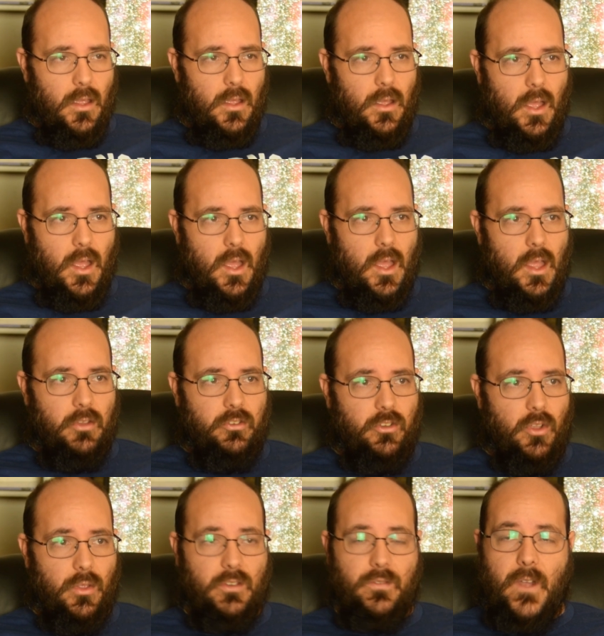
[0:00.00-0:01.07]

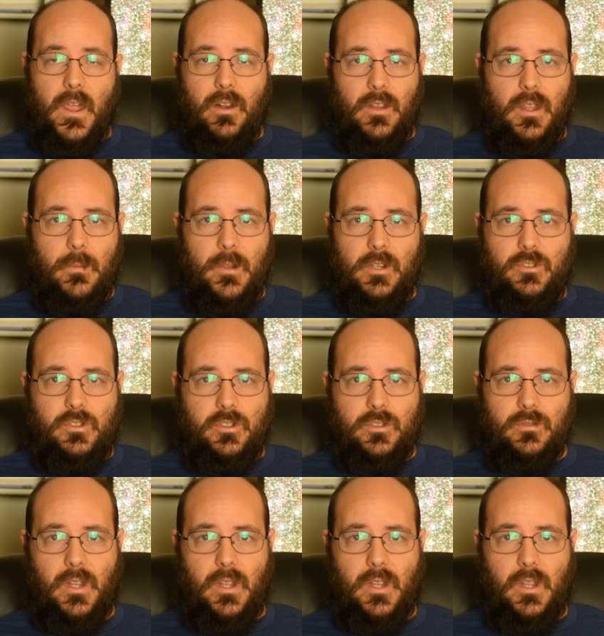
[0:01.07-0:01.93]
So this final image,